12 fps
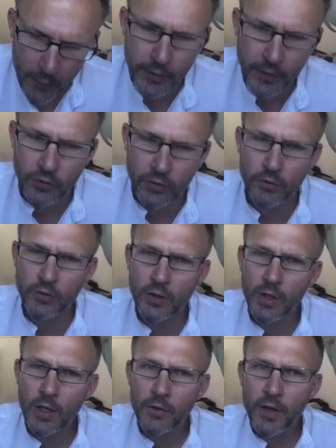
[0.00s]
issues,
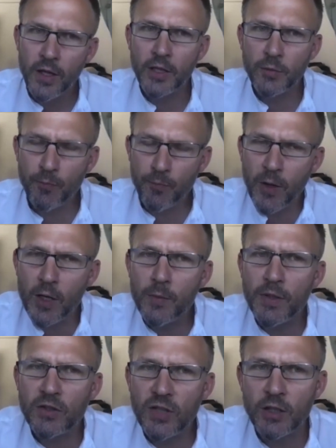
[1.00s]
then it's going to
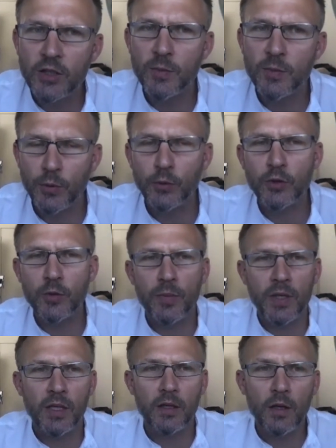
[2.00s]
be sensible to
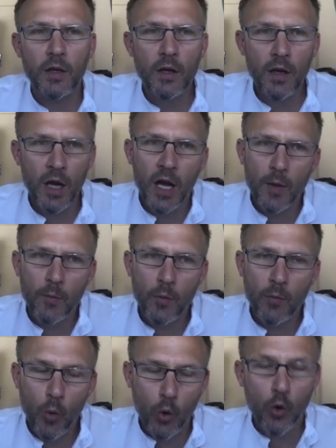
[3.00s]
be
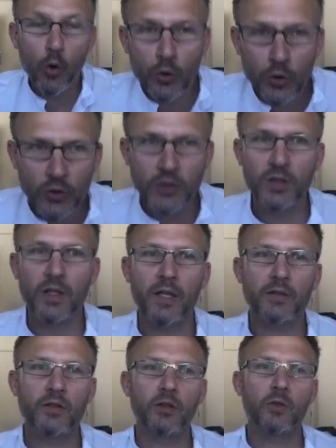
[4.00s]
more cautious in
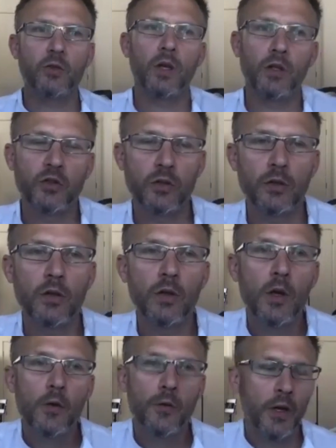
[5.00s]
that situation
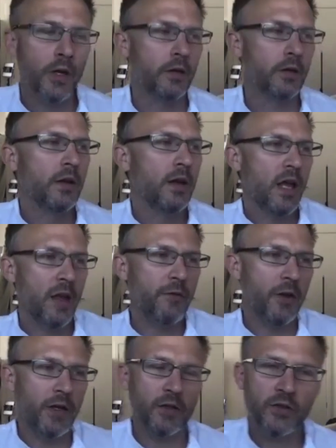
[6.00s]
than if
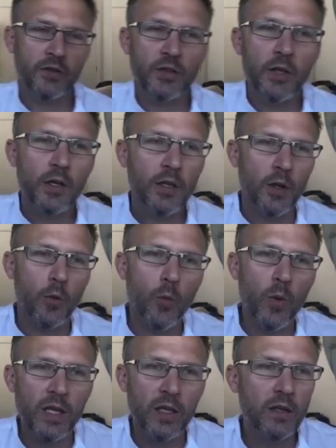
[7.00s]
it's,
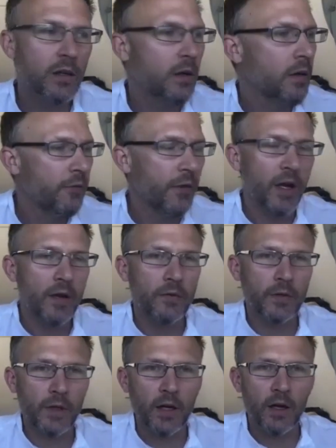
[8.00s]
week
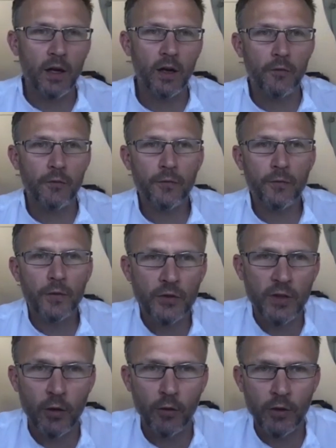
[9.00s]
5.5, your
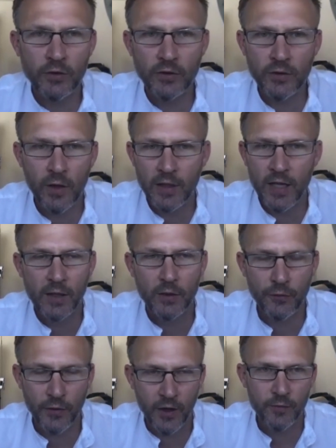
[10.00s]
steroids are down
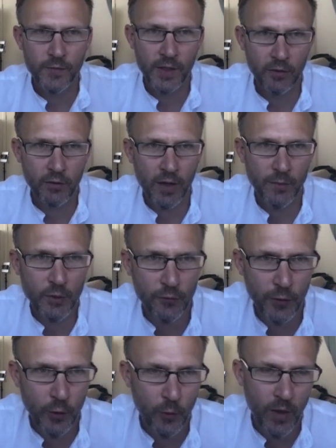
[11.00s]
to 5 milligrams, you
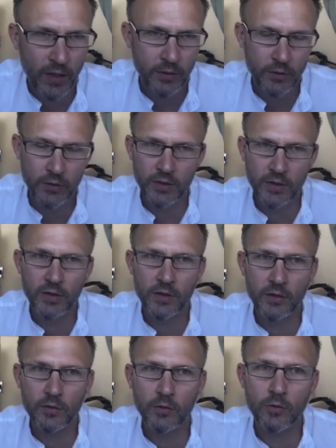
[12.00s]
feel well, your disease is
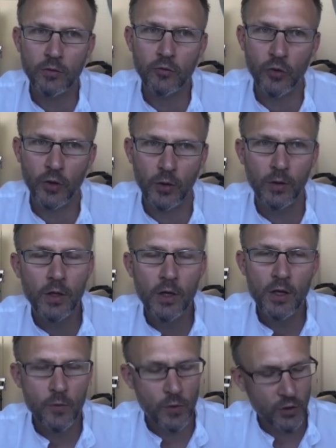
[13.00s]
under good control,
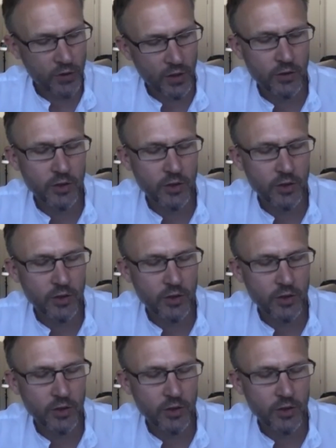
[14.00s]
in which case it's